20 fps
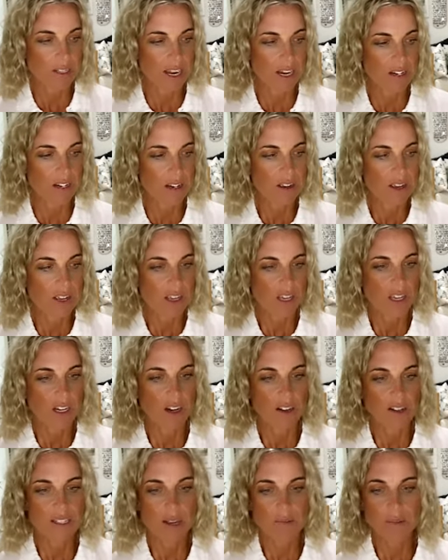And, you
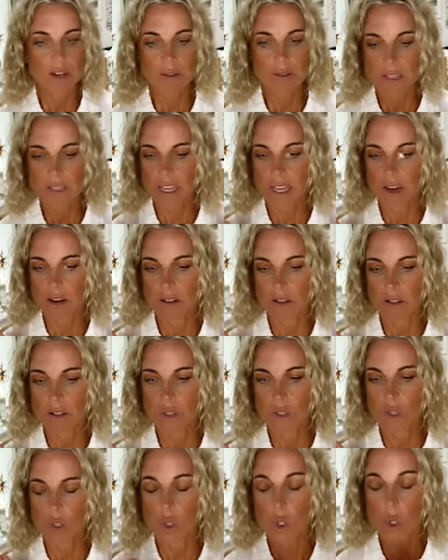know, sometimes I get
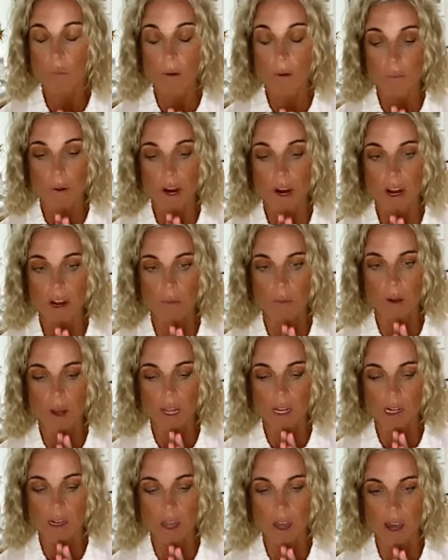super proud of my
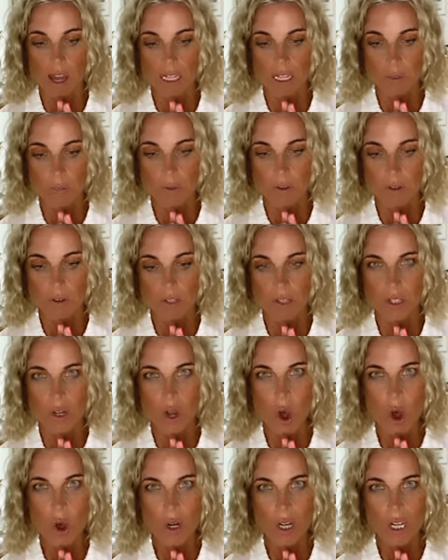clients because
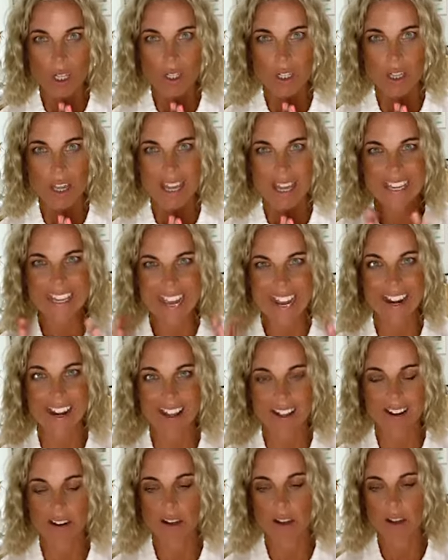not only do they get
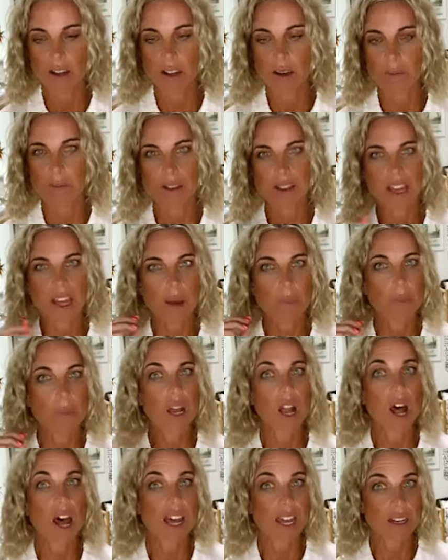it, but they
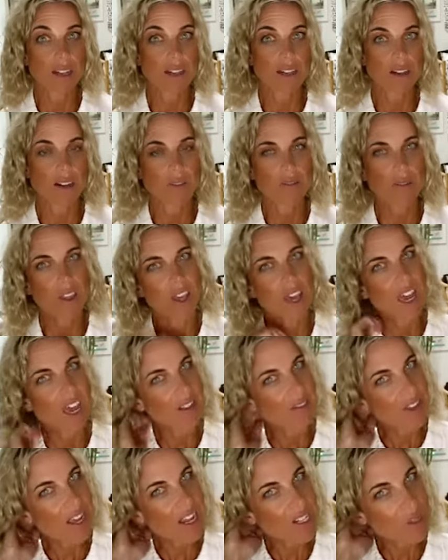apply it.
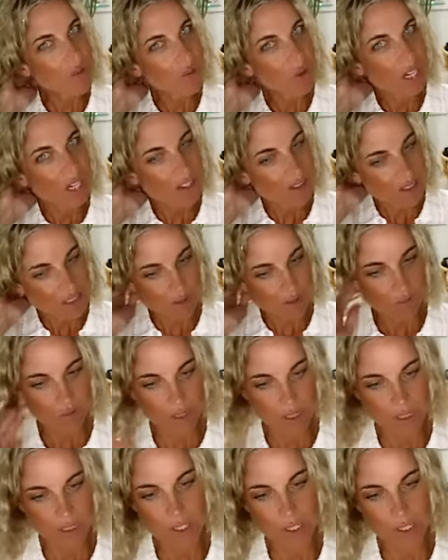And that's really a difference.